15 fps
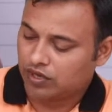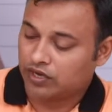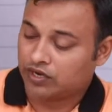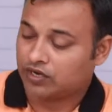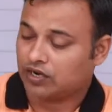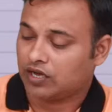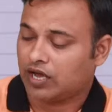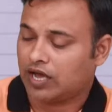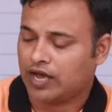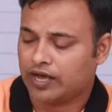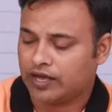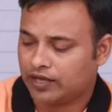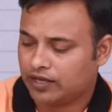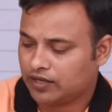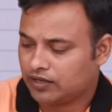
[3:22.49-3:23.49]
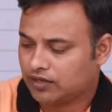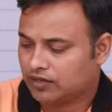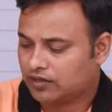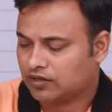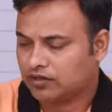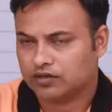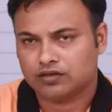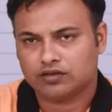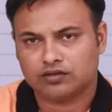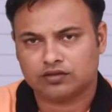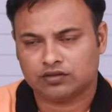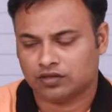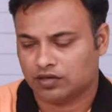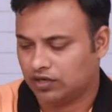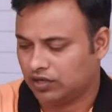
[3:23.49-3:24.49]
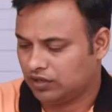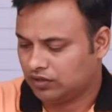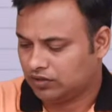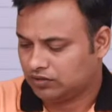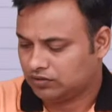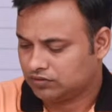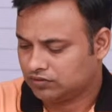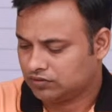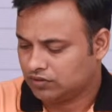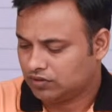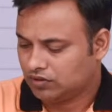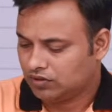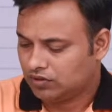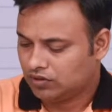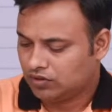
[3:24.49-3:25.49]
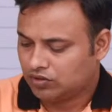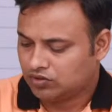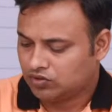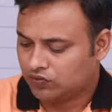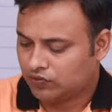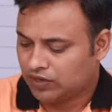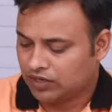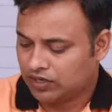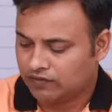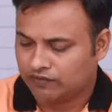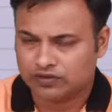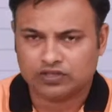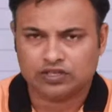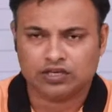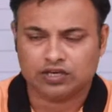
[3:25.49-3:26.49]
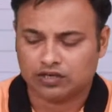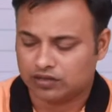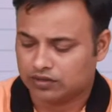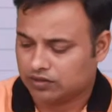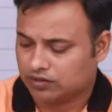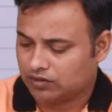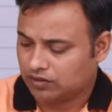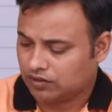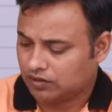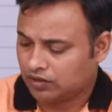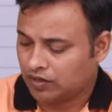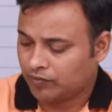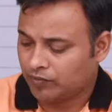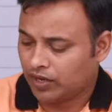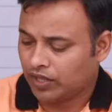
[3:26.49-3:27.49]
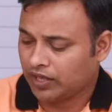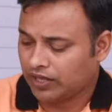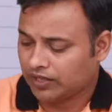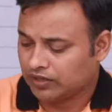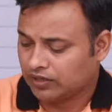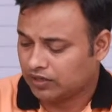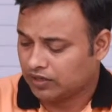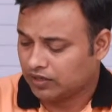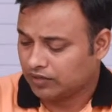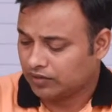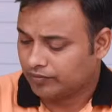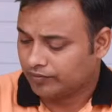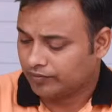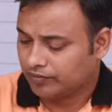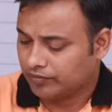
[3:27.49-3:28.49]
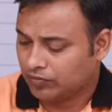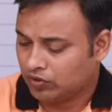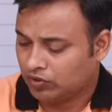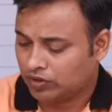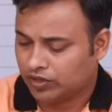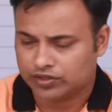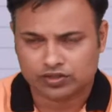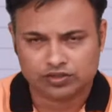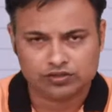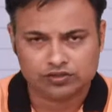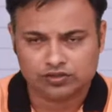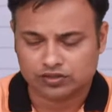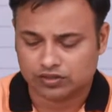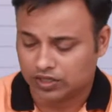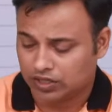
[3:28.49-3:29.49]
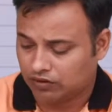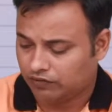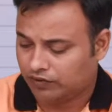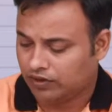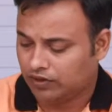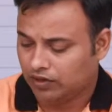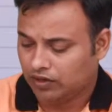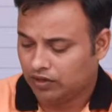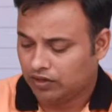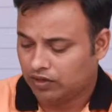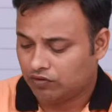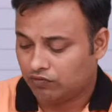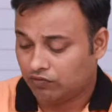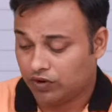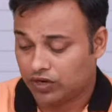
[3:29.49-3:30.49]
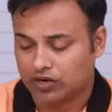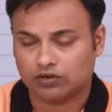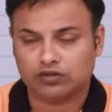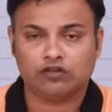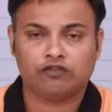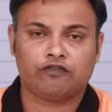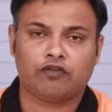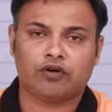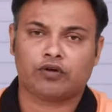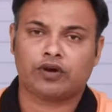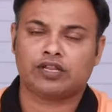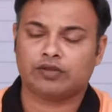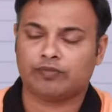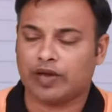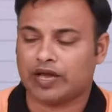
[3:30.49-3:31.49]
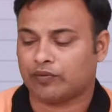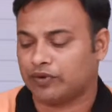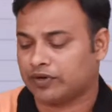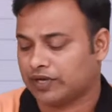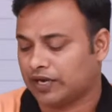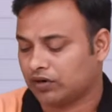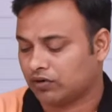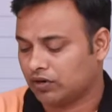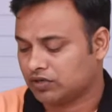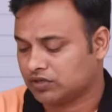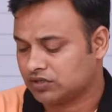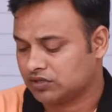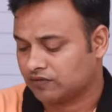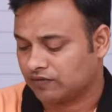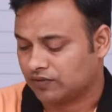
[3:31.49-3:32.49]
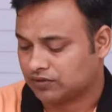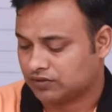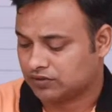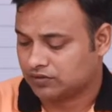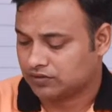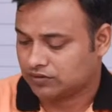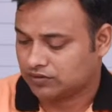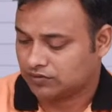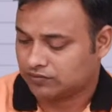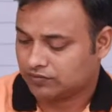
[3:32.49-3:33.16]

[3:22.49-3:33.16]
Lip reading: and I 3. So you are done with the numbering and the durations. Now we'll work out the forward and the backward calculations first.